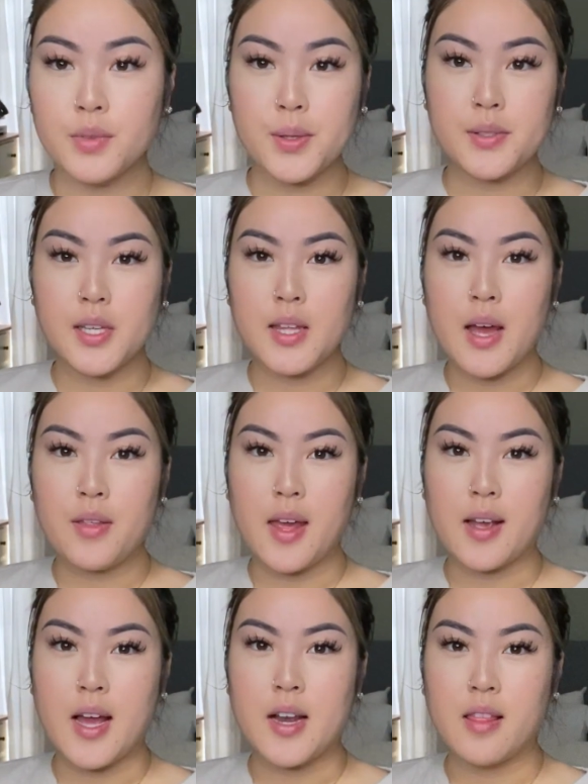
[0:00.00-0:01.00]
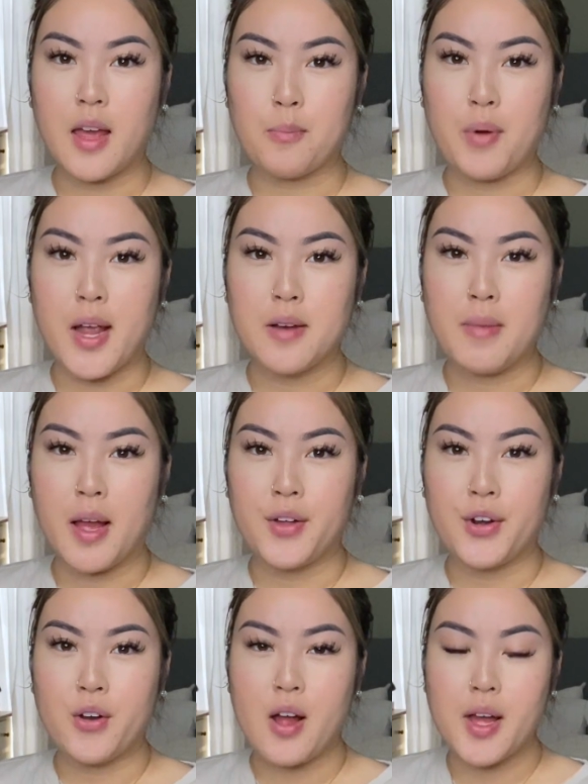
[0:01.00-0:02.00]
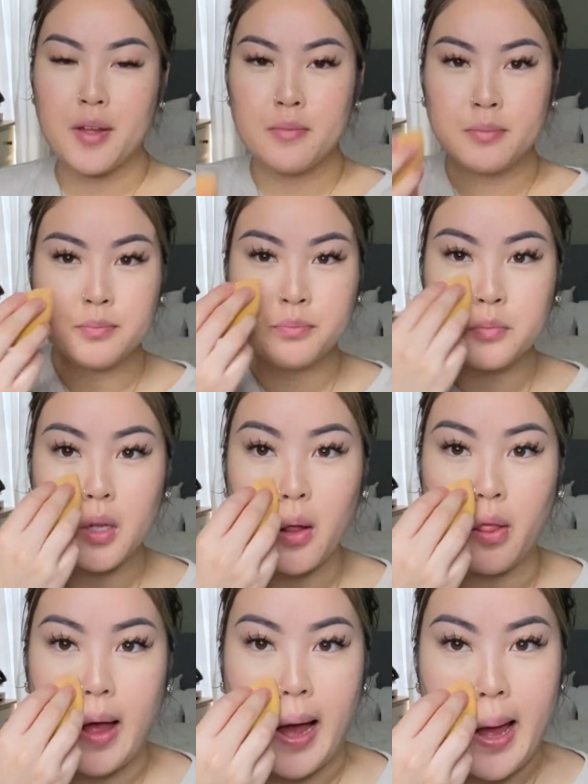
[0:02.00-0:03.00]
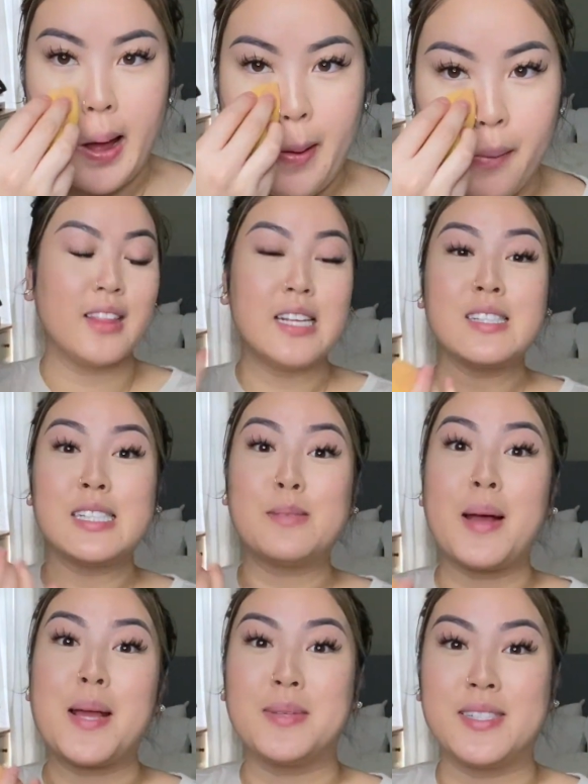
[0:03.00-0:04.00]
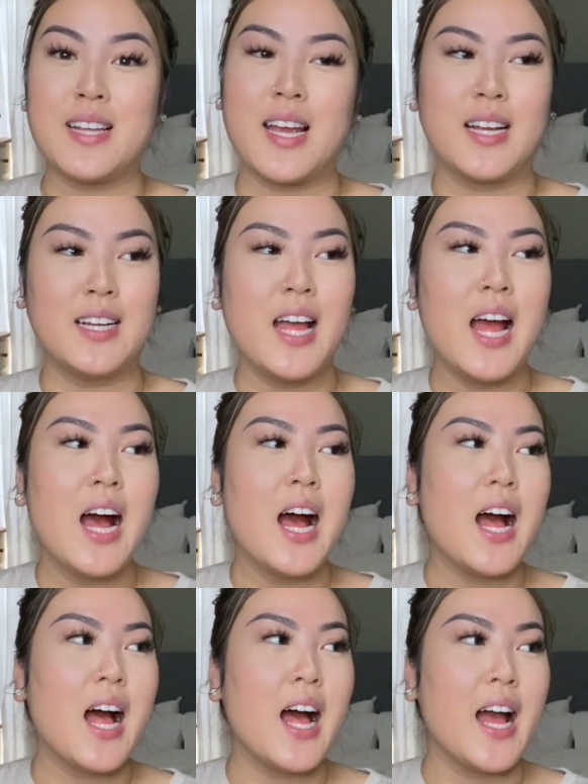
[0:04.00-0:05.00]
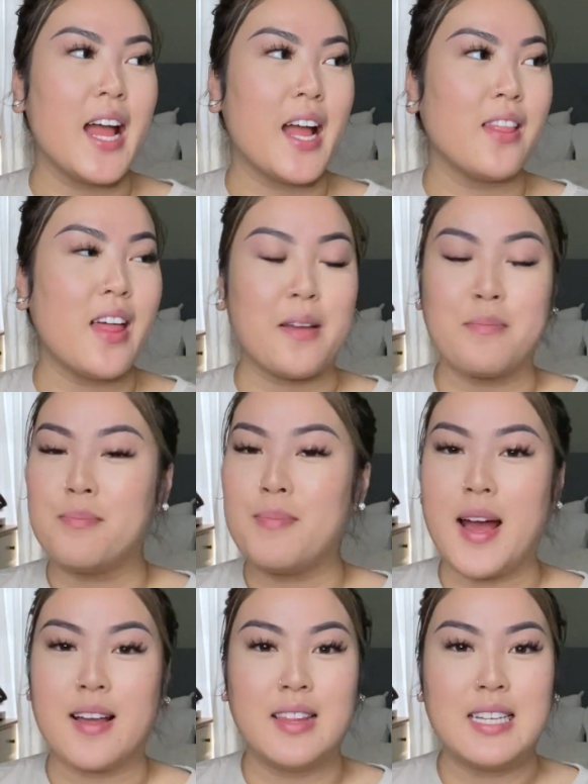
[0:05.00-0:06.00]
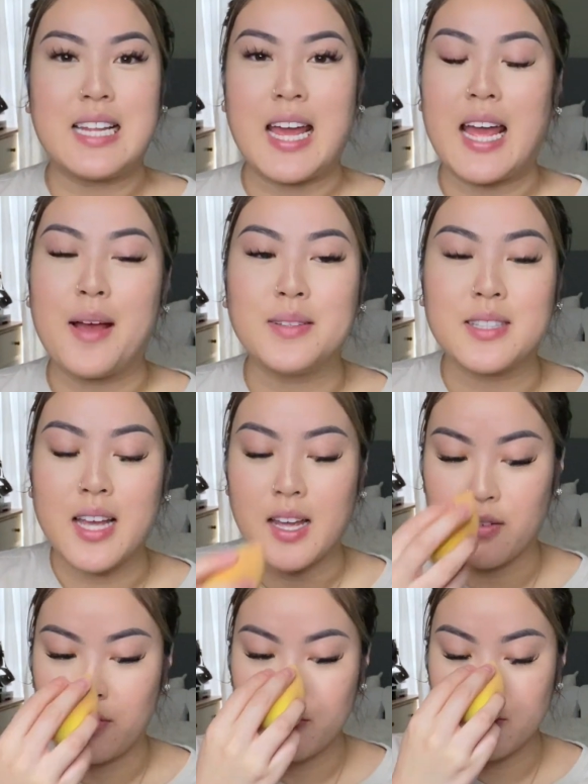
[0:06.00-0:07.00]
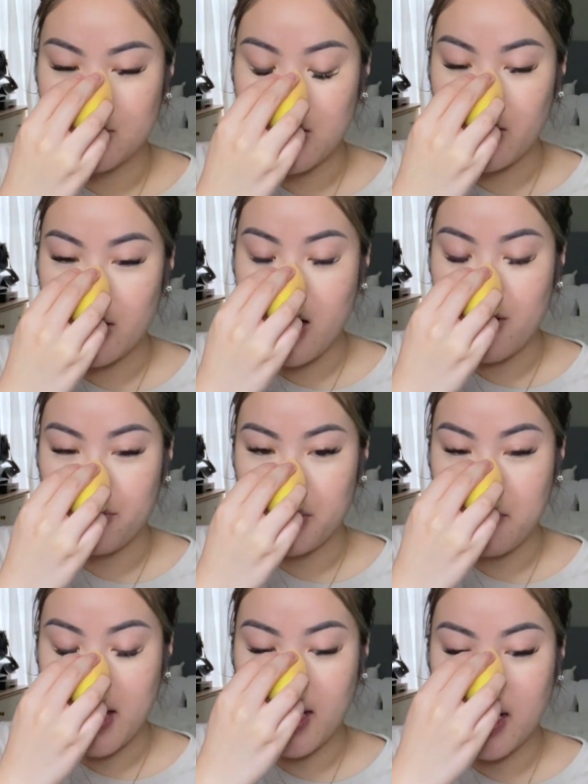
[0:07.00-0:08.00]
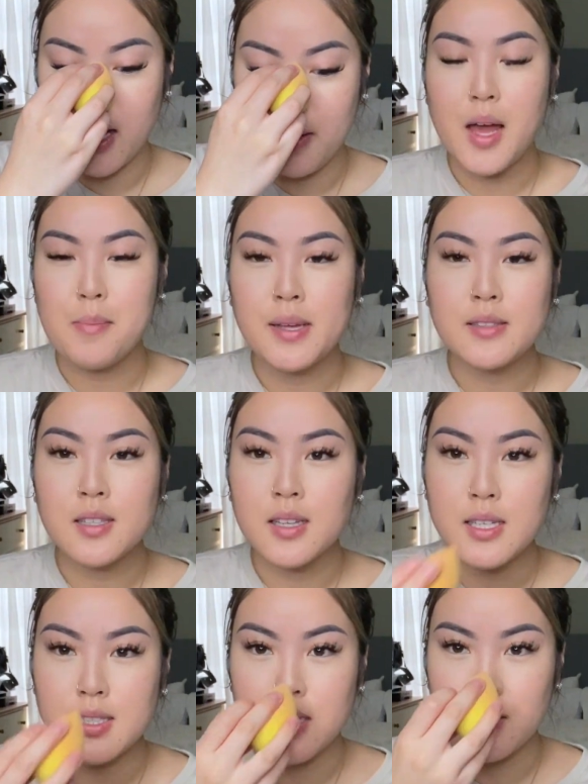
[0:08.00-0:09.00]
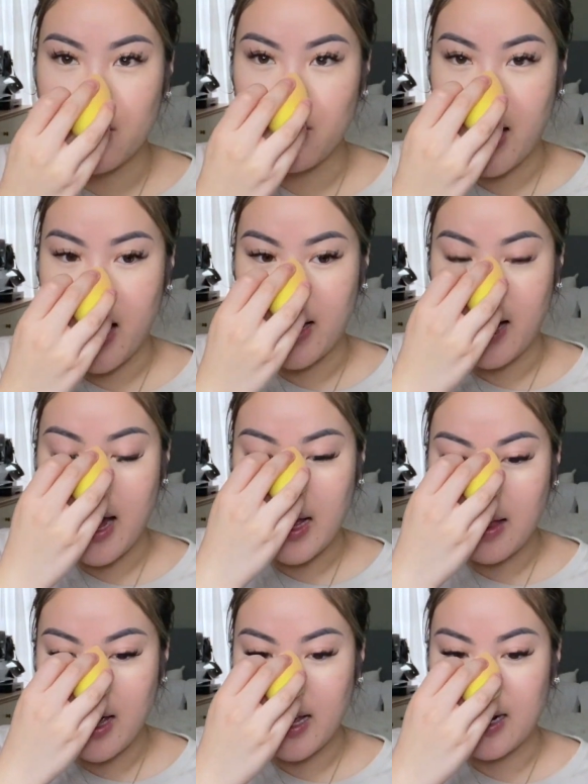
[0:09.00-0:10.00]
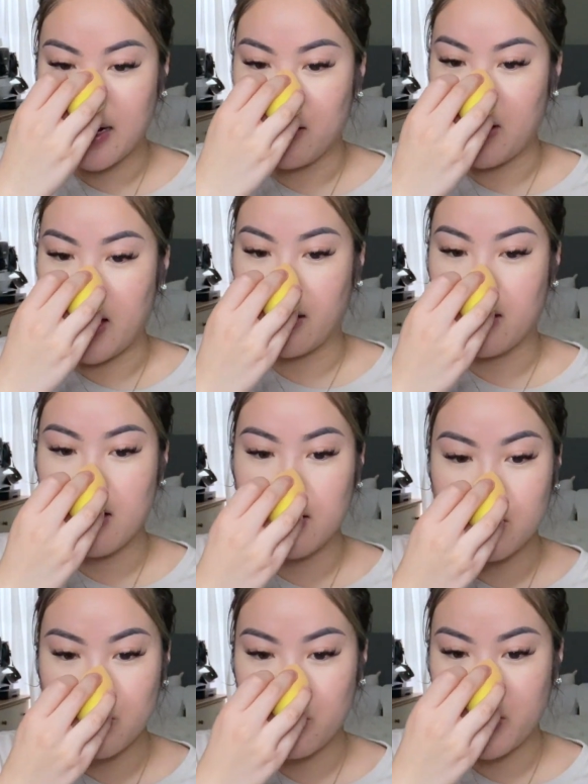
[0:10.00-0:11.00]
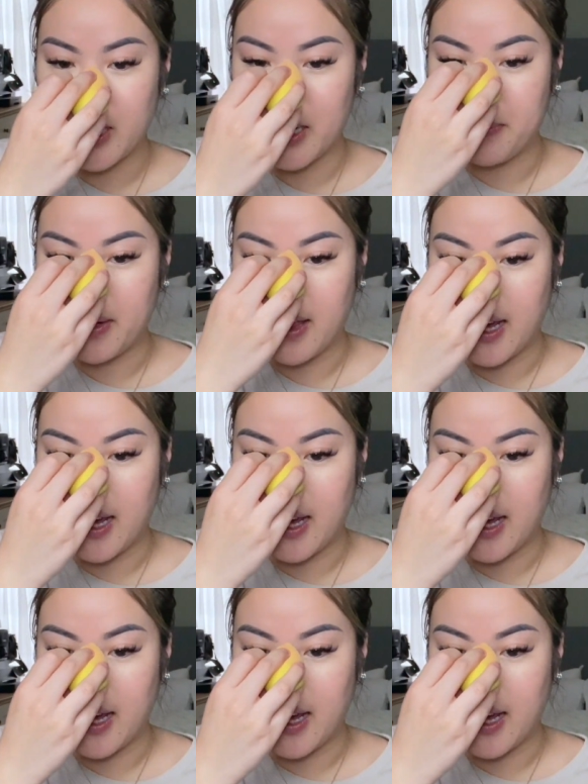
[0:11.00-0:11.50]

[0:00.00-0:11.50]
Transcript: You see how that kind of like brightened my under eye a lot? This is my mistake. I, like, back in the day, I was like starting off with makeup. I basically didn't know how to highlight, I didn't know how to contour, but